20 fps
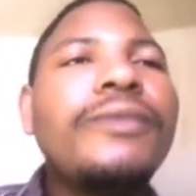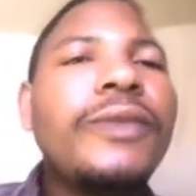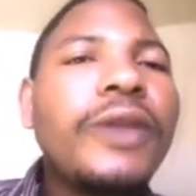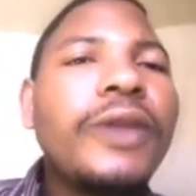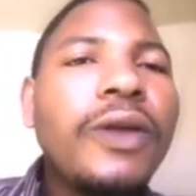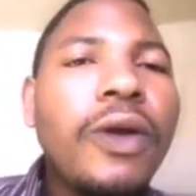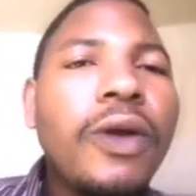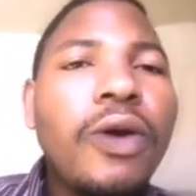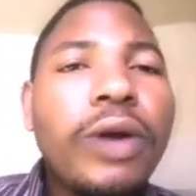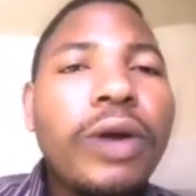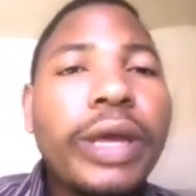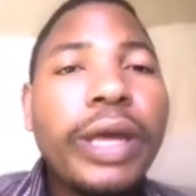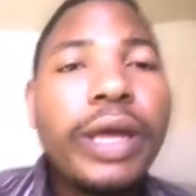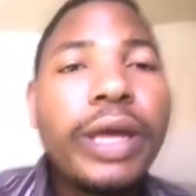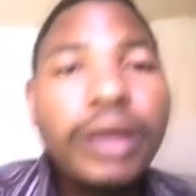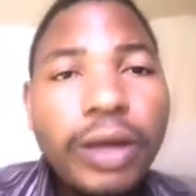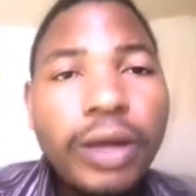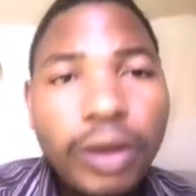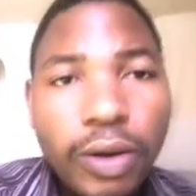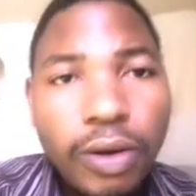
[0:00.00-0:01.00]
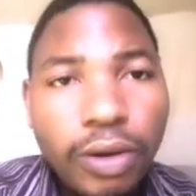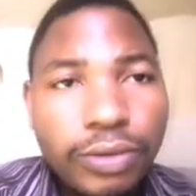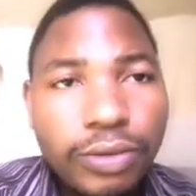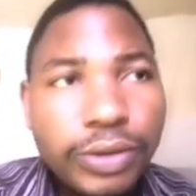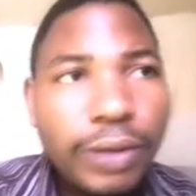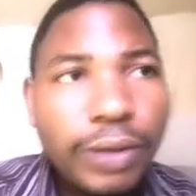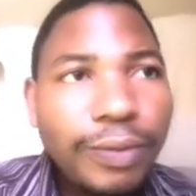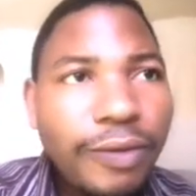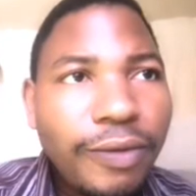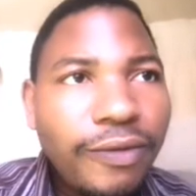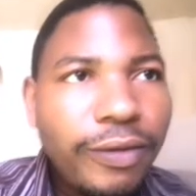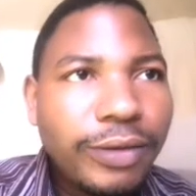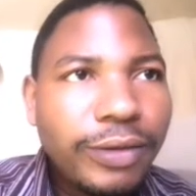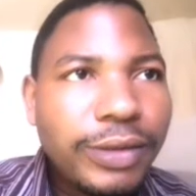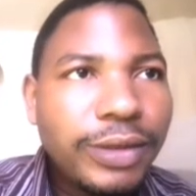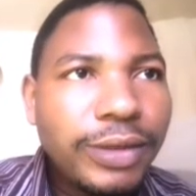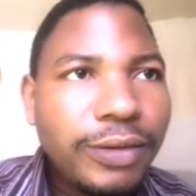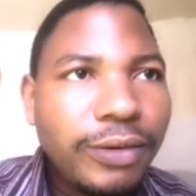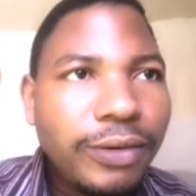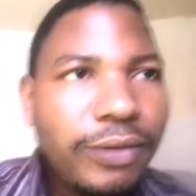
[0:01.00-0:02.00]
Okay. On top
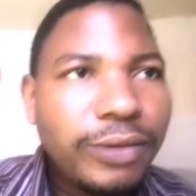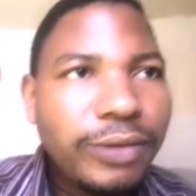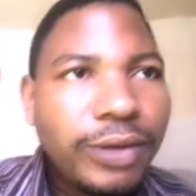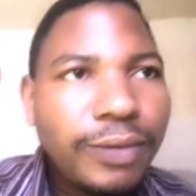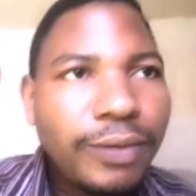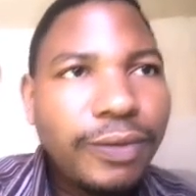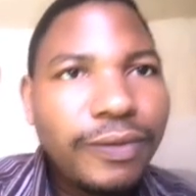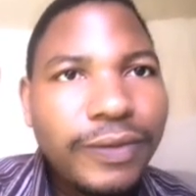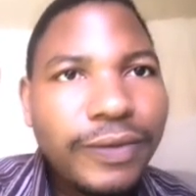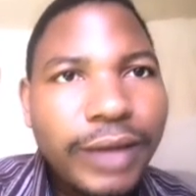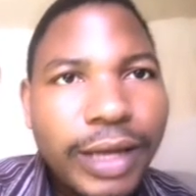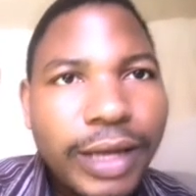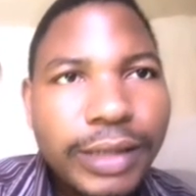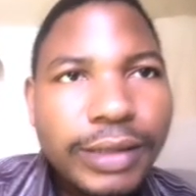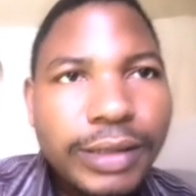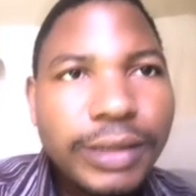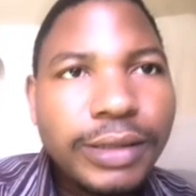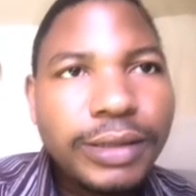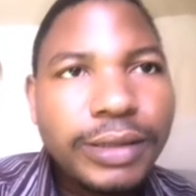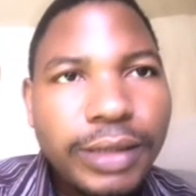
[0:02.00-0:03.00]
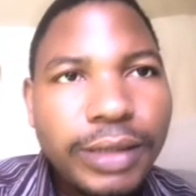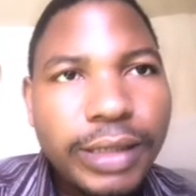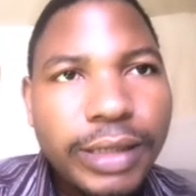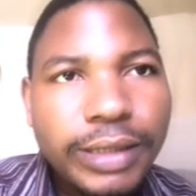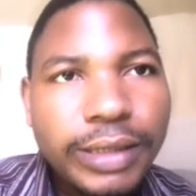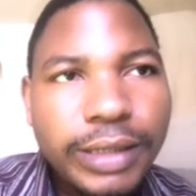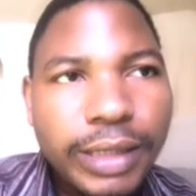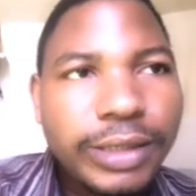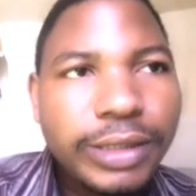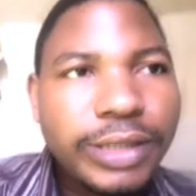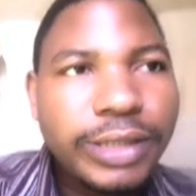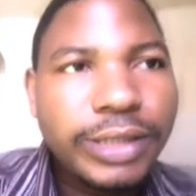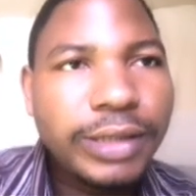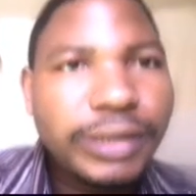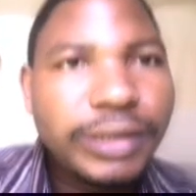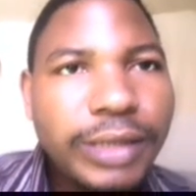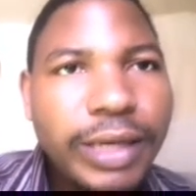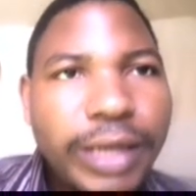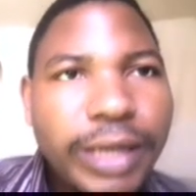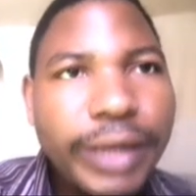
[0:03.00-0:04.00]
of that, let us check
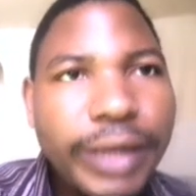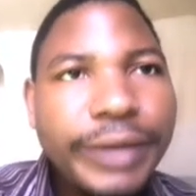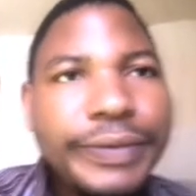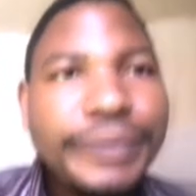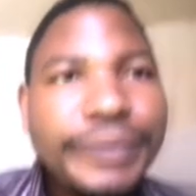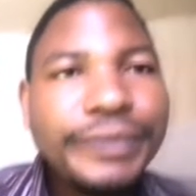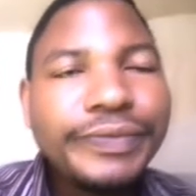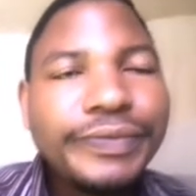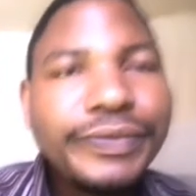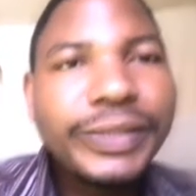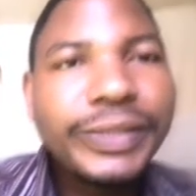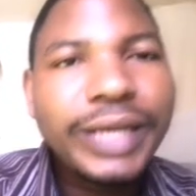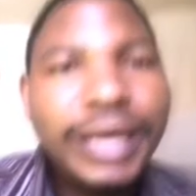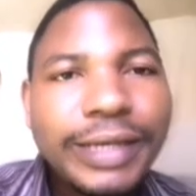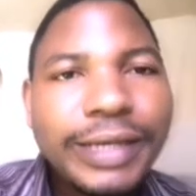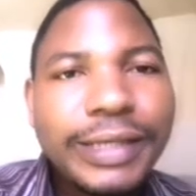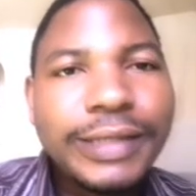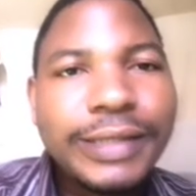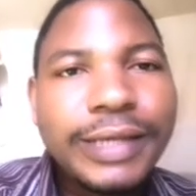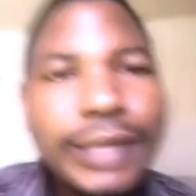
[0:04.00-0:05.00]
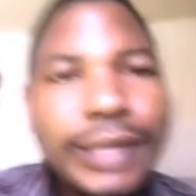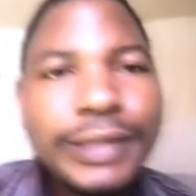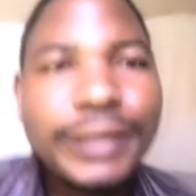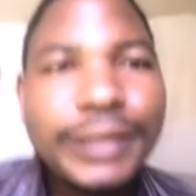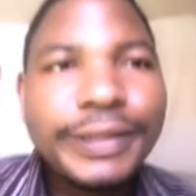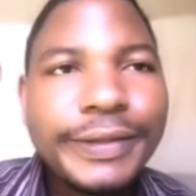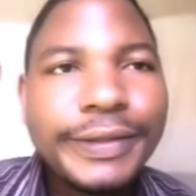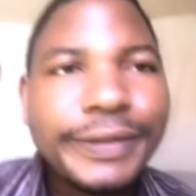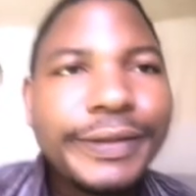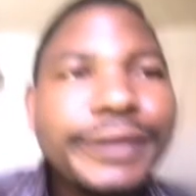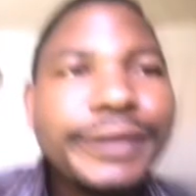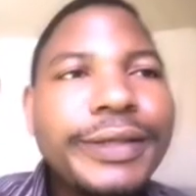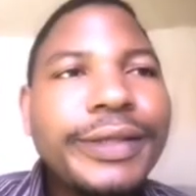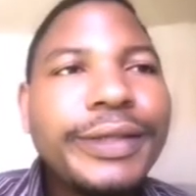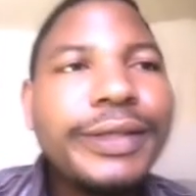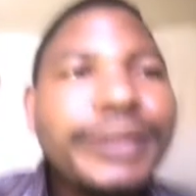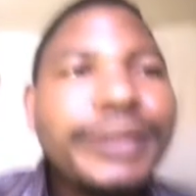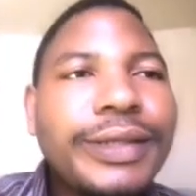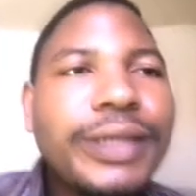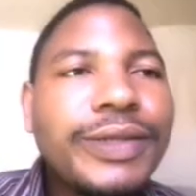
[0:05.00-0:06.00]
the exercise.
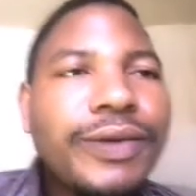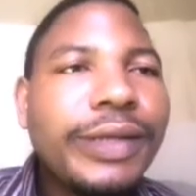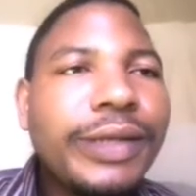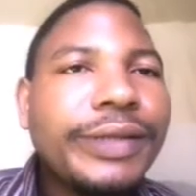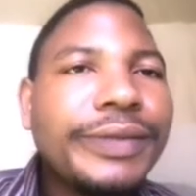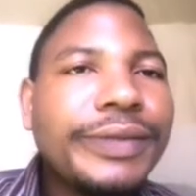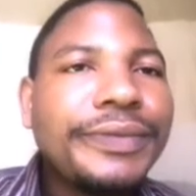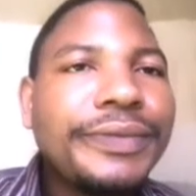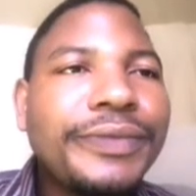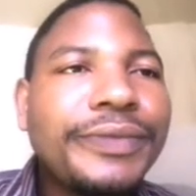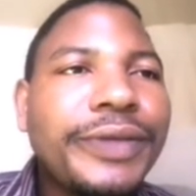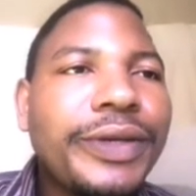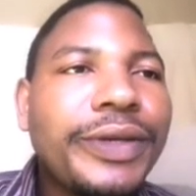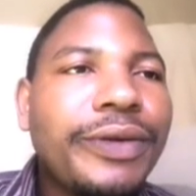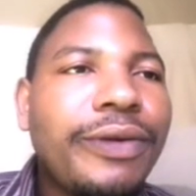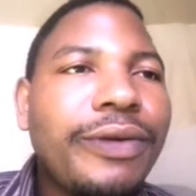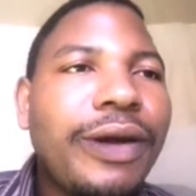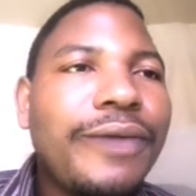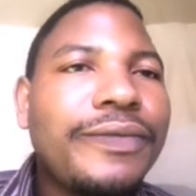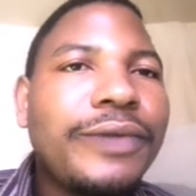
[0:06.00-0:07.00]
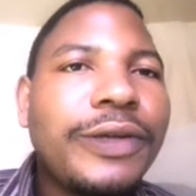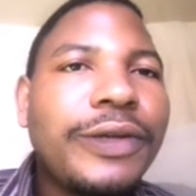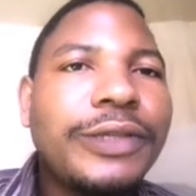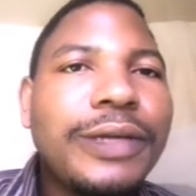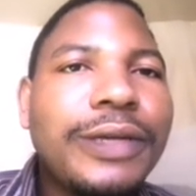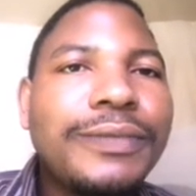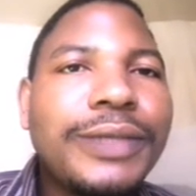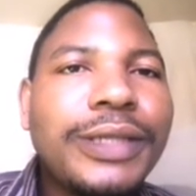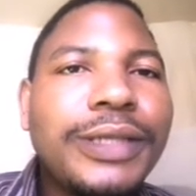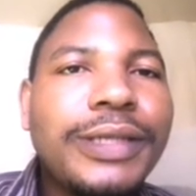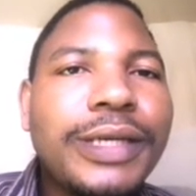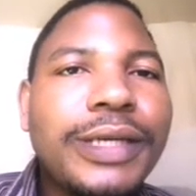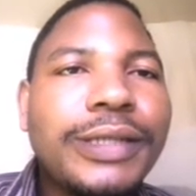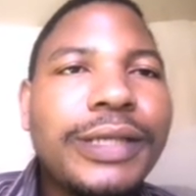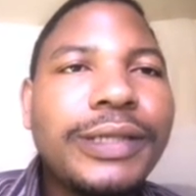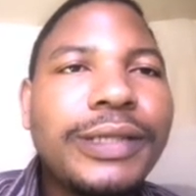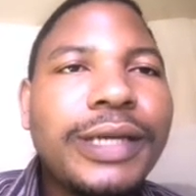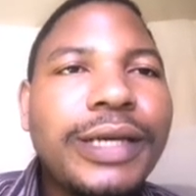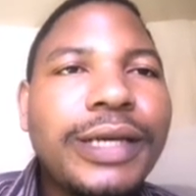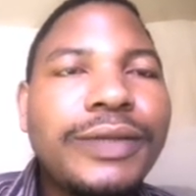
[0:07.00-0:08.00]
This one, you have to attempt this
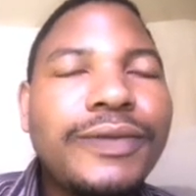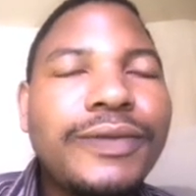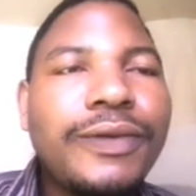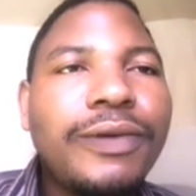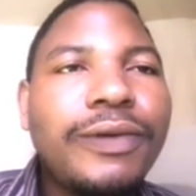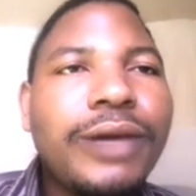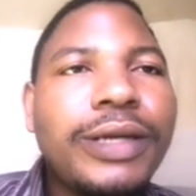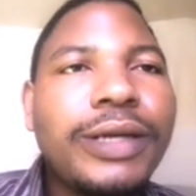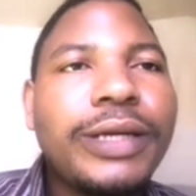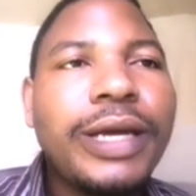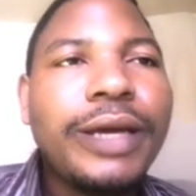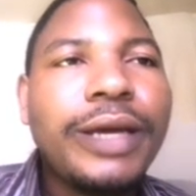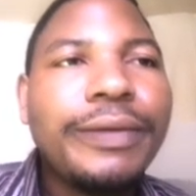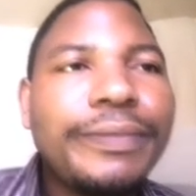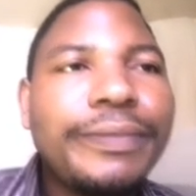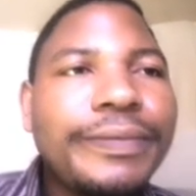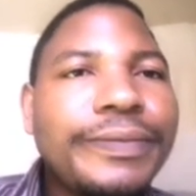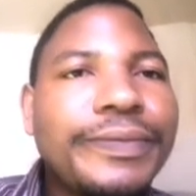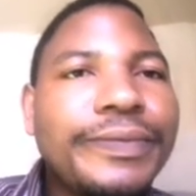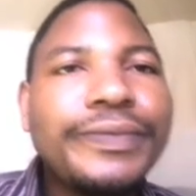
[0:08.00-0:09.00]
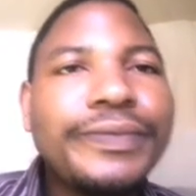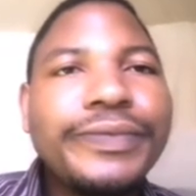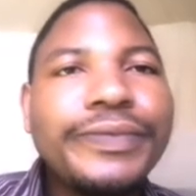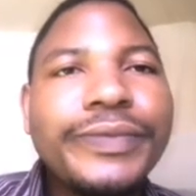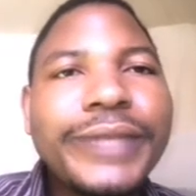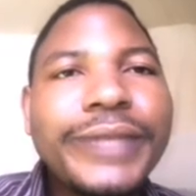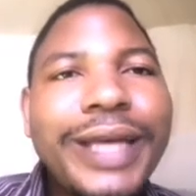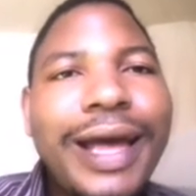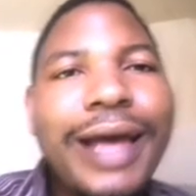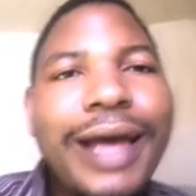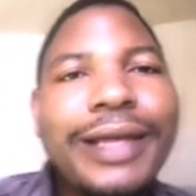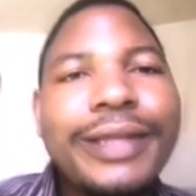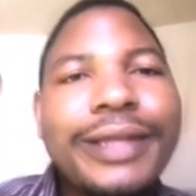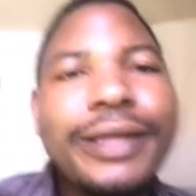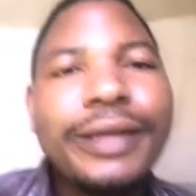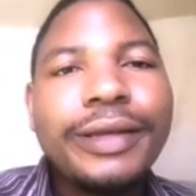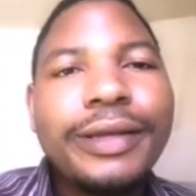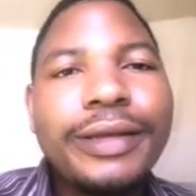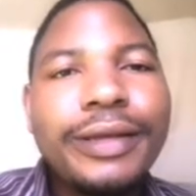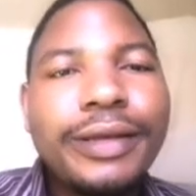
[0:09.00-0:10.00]
exercise for your time. I think
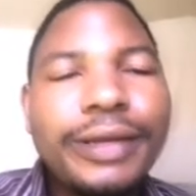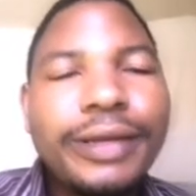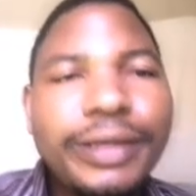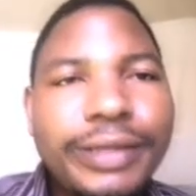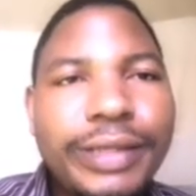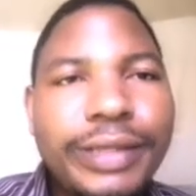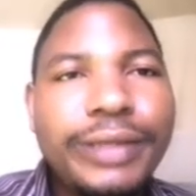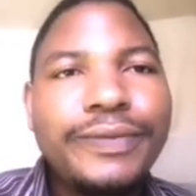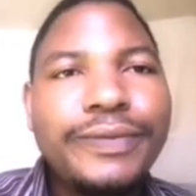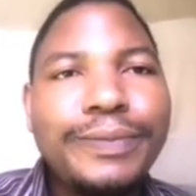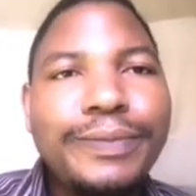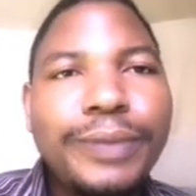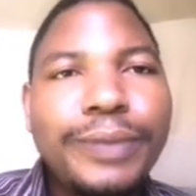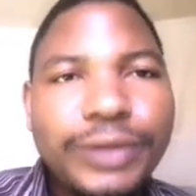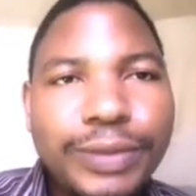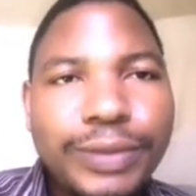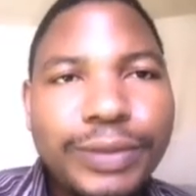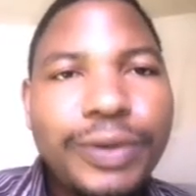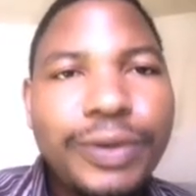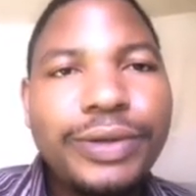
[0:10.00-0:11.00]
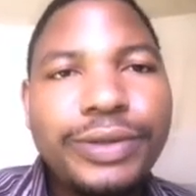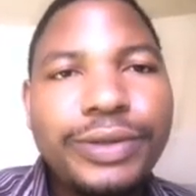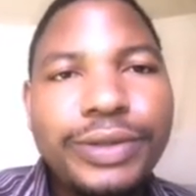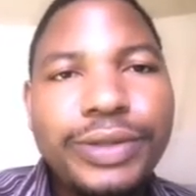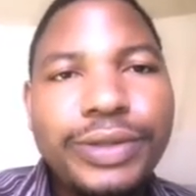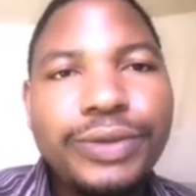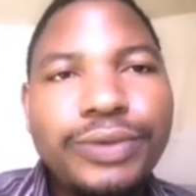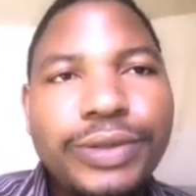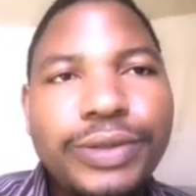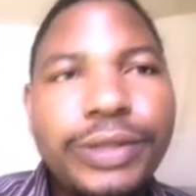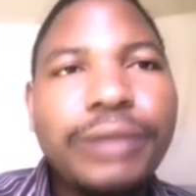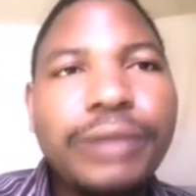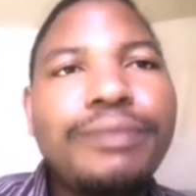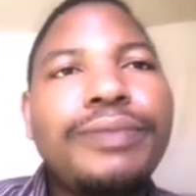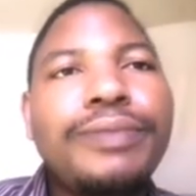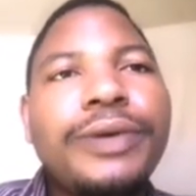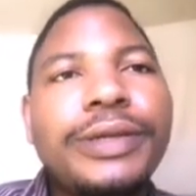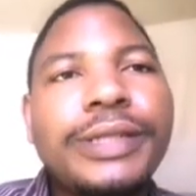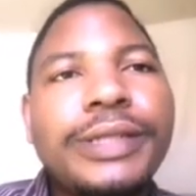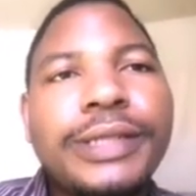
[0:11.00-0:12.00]
it is possible. 2 simple
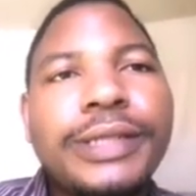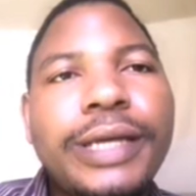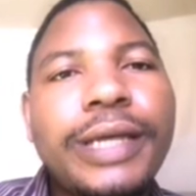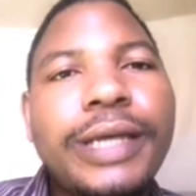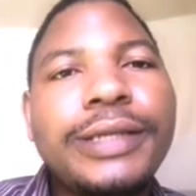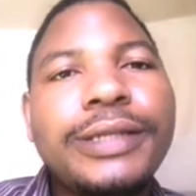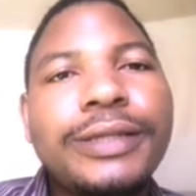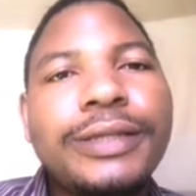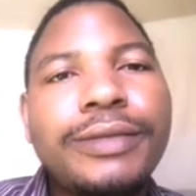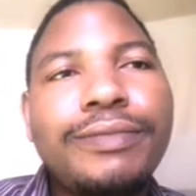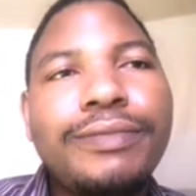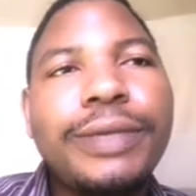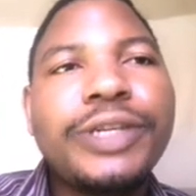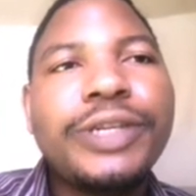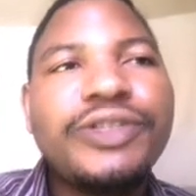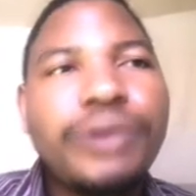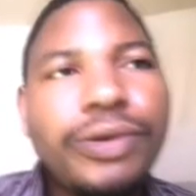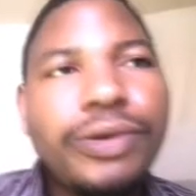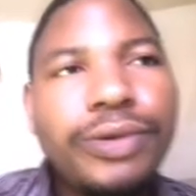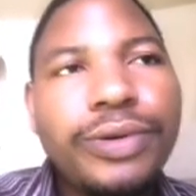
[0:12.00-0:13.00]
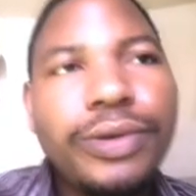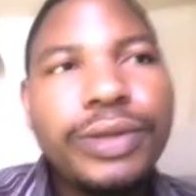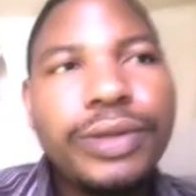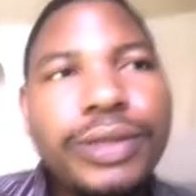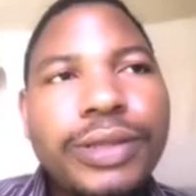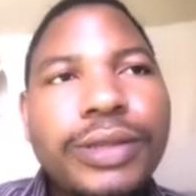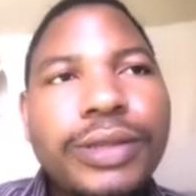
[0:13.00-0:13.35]
exercise. Make sure you do it.